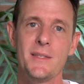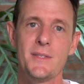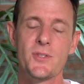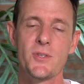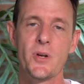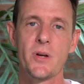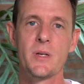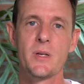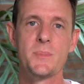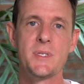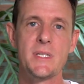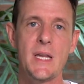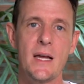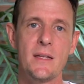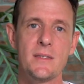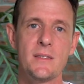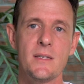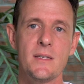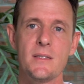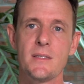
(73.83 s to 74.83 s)

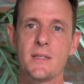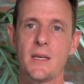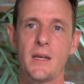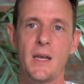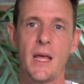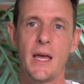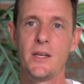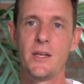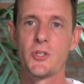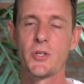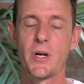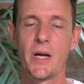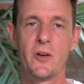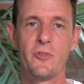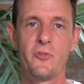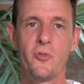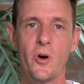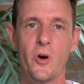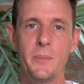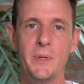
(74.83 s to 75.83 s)
circumstances and try to
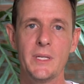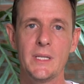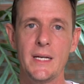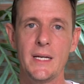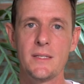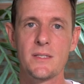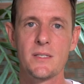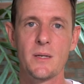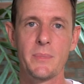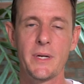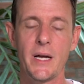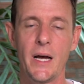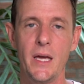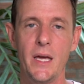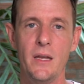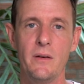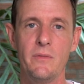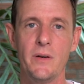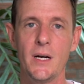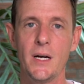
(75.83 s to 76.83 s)
formulate some
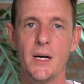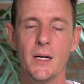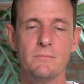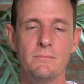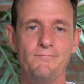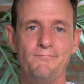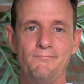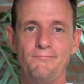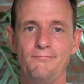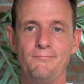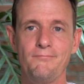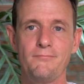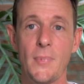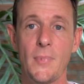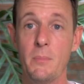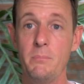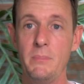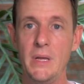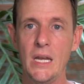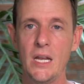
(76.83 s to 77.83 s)
kind of
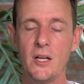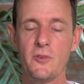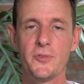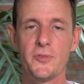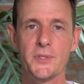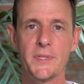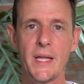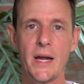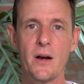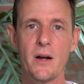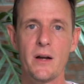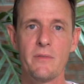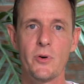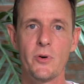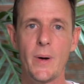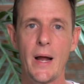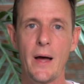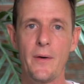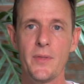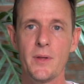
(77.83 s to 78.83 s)
a meaningful narrative
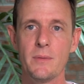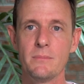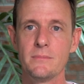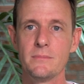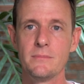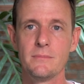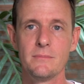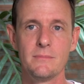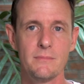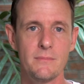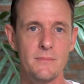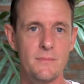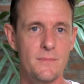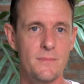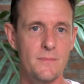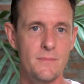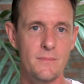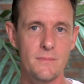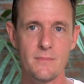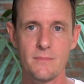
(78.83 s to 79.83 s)
around them,
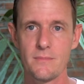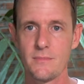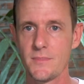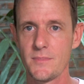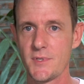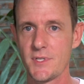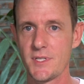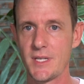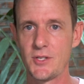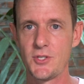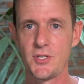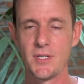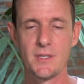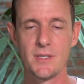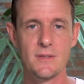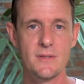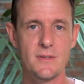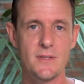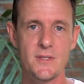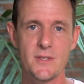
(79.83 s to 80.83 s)
such
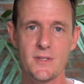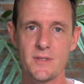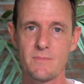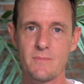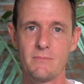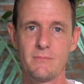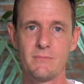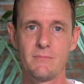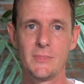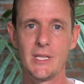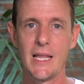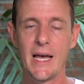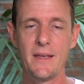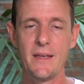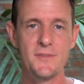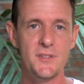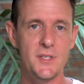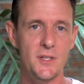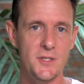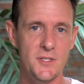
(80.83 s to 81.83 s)
as
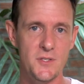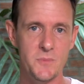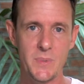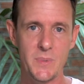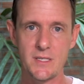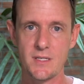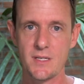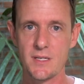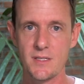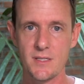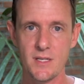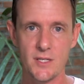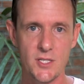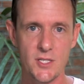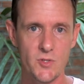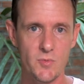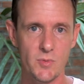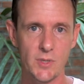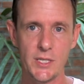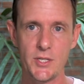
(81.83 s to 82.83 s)
life, such as business, such
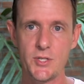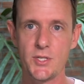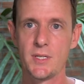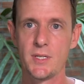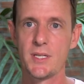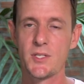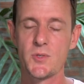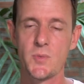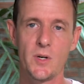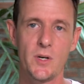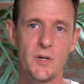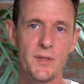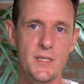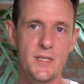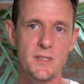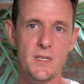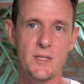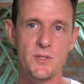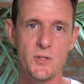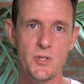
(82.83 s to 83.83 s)
as religion. That's what all
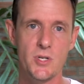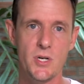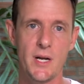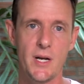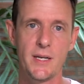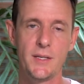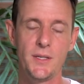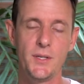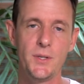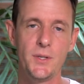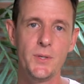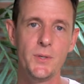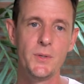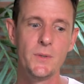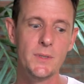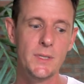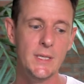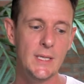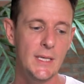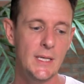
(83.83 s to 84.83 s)
these things are trying to
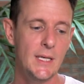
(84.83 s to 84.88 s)
do,